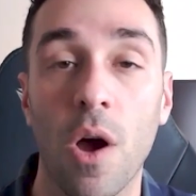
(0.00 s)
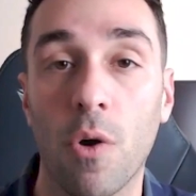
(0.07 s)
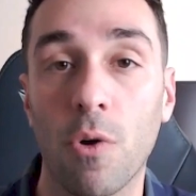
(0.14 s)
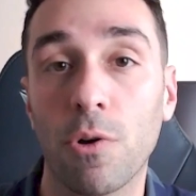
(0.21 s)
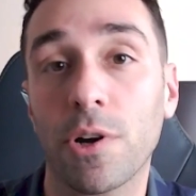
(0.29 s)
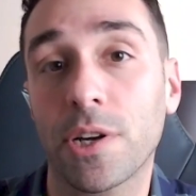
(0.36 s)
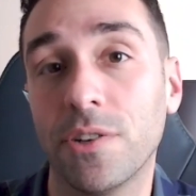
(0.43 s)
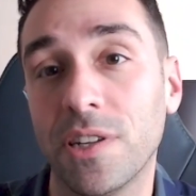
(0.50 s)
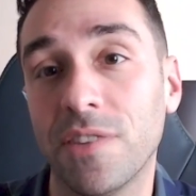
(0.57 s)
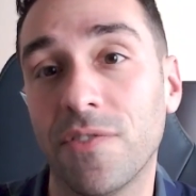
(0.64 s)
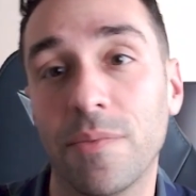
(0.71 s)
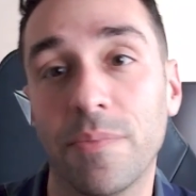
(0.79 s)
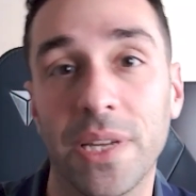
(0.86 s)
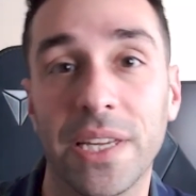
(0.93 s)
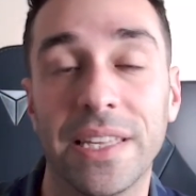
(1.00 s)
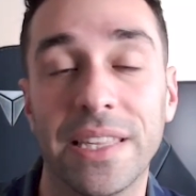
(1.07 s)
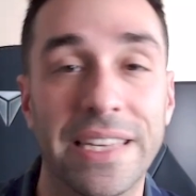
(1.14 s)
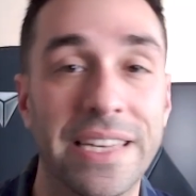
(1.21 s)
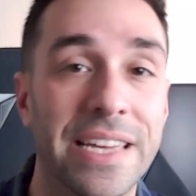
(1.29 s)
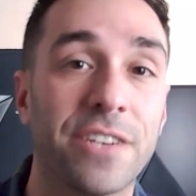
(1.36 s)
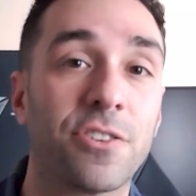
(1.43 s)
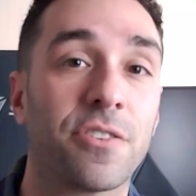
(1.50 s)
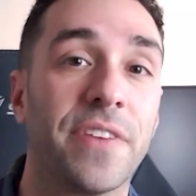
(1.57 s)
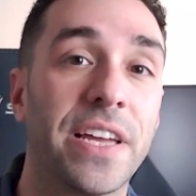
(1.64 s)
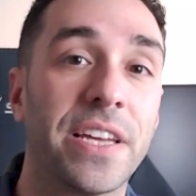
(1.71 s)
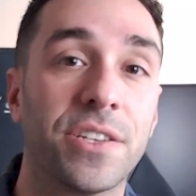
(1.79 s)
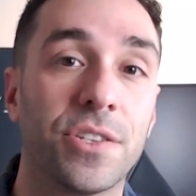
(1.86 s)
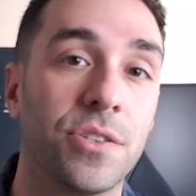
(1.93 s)
or it could even be the
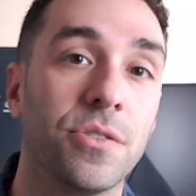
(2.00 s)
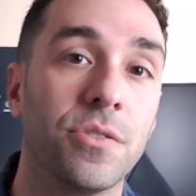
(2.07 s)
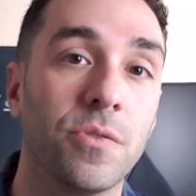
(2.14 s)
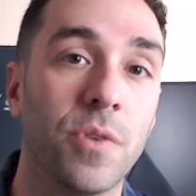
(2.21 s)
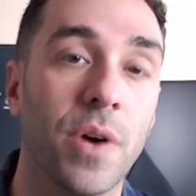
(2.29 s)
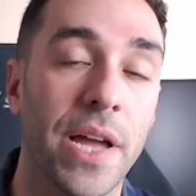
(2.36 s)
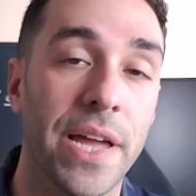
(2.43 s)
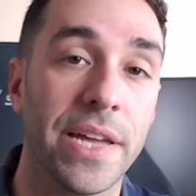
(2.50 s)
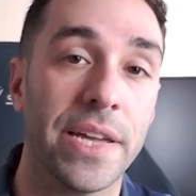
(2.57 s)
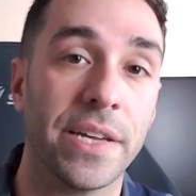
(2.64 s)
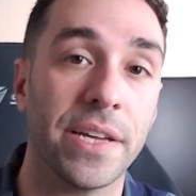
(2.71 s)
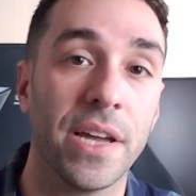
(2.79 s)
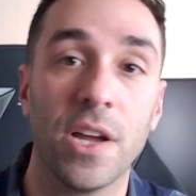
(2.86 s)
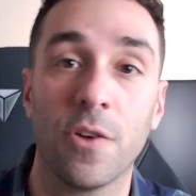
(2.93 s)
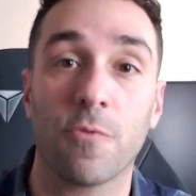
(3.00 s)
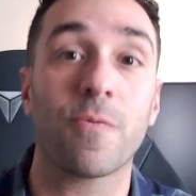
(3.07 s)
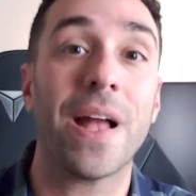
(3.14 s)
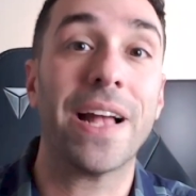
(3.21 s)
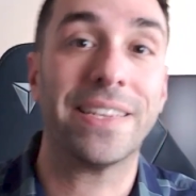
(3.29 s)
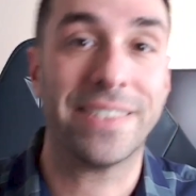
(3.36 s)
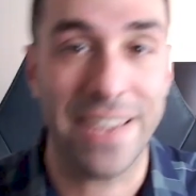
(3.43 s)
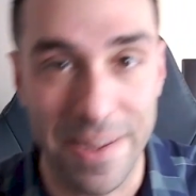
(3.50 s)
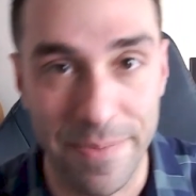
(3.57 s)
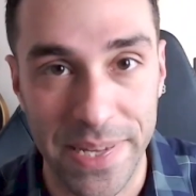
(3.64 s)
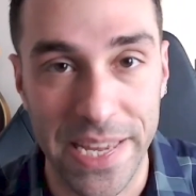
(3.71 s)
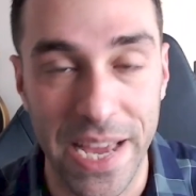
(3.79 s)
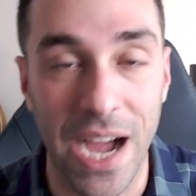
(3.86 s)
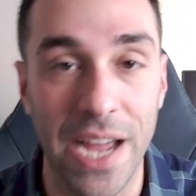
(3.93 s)
interface to a REST
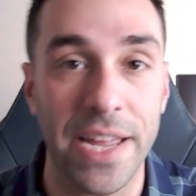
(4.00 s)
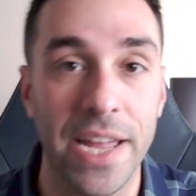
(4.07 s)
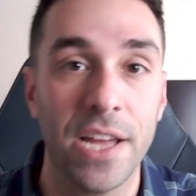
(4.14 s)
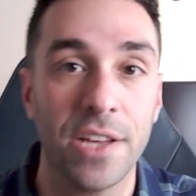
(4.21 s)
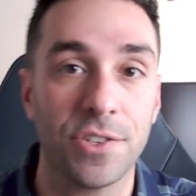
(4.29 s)
API.